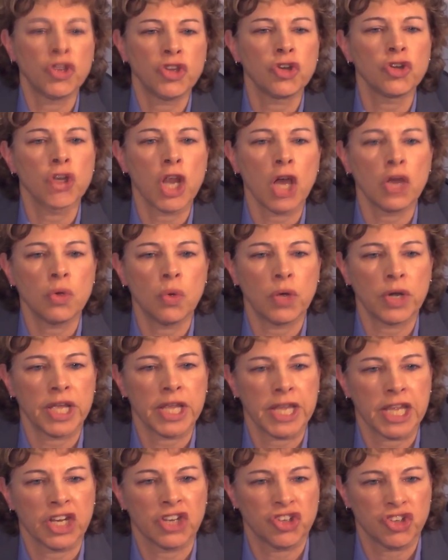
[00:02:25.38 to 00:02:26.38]
Well, you're
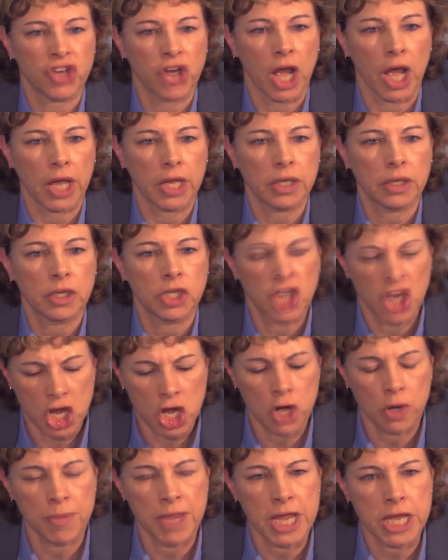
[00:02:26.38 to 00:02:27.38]
not going to get a shot.
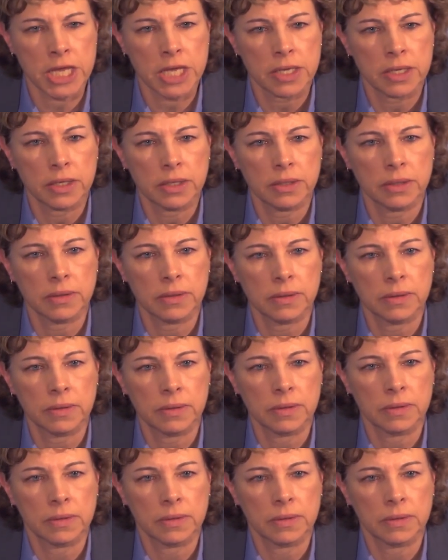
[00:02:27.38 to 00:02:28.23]
You hear me?